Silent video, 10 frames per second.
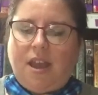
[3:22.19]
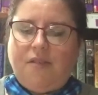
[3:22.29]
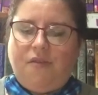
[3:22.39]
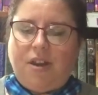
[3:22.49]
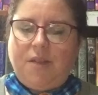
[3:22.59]

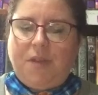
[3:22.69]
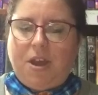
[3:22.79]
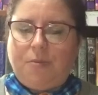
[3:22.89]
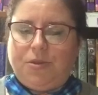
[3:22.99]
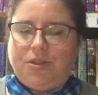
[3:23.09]
invited me
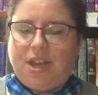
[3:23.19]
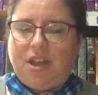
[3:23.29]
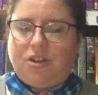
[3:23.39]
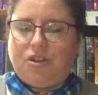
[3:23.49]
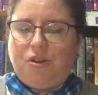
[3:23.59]
up to
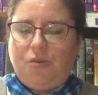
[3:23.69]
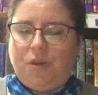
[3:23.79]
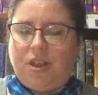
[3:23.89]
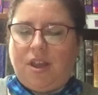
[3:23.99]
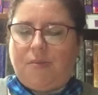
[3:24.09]
take a turn
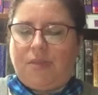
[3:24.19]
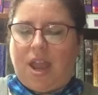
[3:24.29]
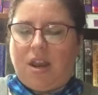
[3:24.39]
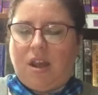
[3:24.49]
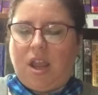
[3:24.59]
with him
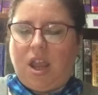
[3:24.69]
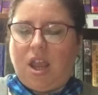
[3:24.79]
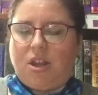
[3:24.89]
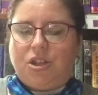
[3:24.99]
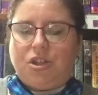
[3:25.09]
that night
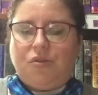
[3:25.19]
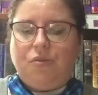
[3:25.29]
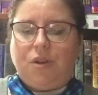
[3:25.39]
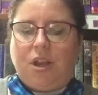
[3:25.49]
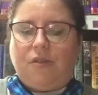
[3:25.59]
in a
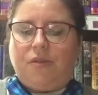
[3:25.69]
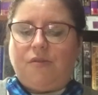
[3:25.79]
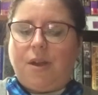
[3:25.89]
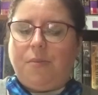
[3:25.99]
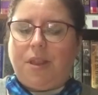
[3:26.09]
scrutiny of the
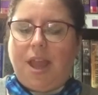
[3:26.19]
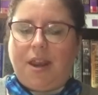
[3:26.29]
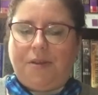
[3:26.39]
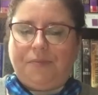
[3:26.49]
red planet.